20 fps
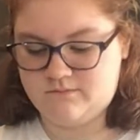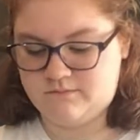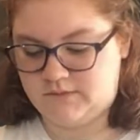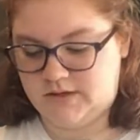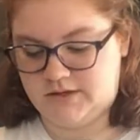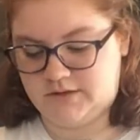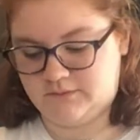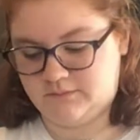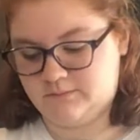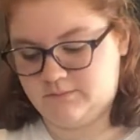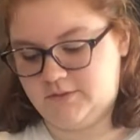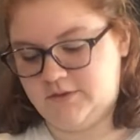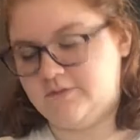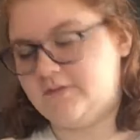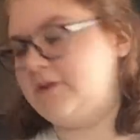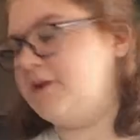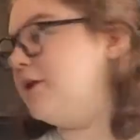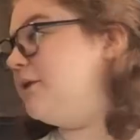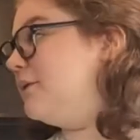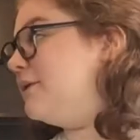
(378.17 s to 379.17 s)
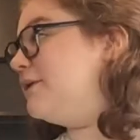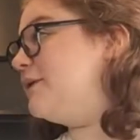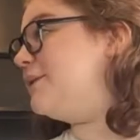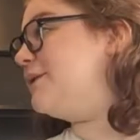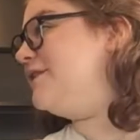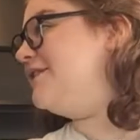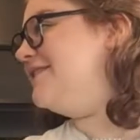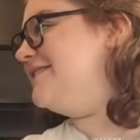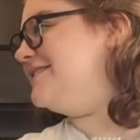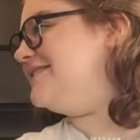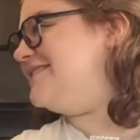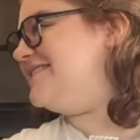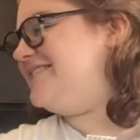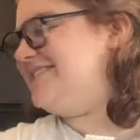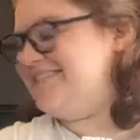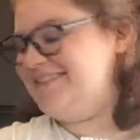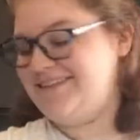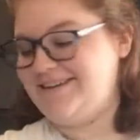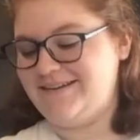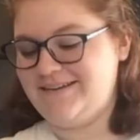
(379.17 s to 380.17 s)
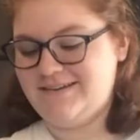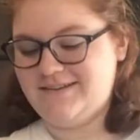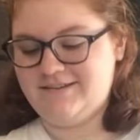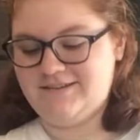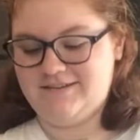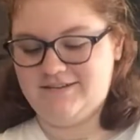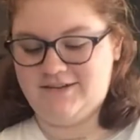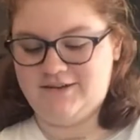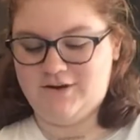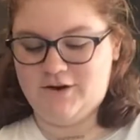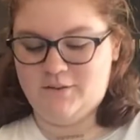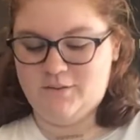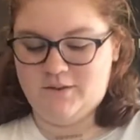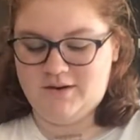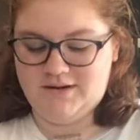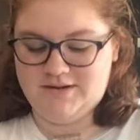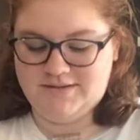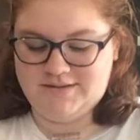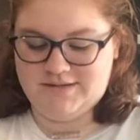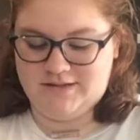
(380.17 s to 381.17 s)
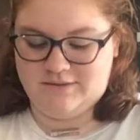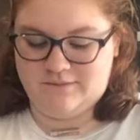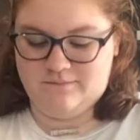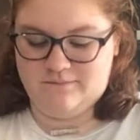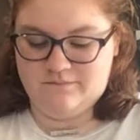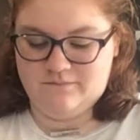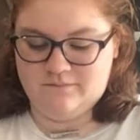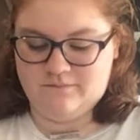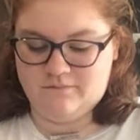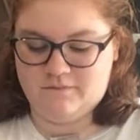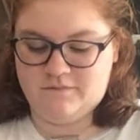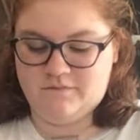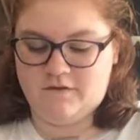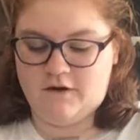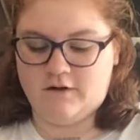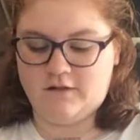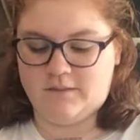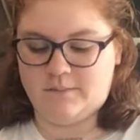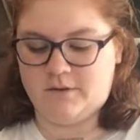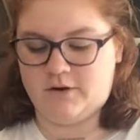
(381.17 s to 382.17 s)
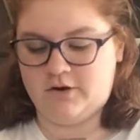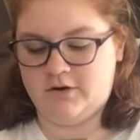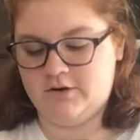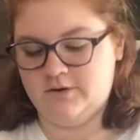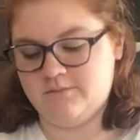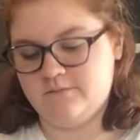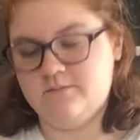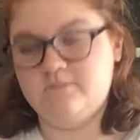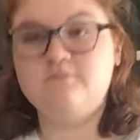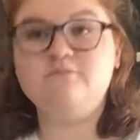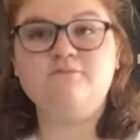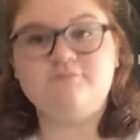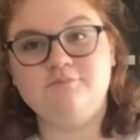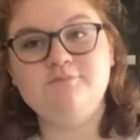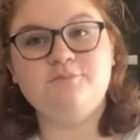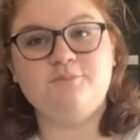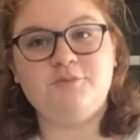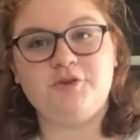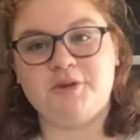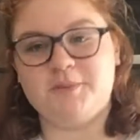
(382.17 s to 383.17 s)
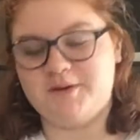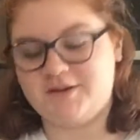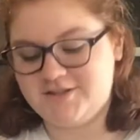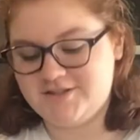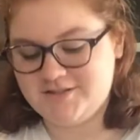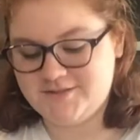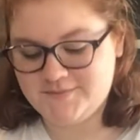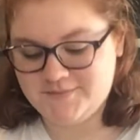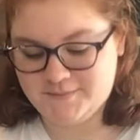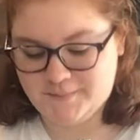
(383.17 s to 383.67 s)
I don't even know what the word is. You don't want it to fall apart, pretty much.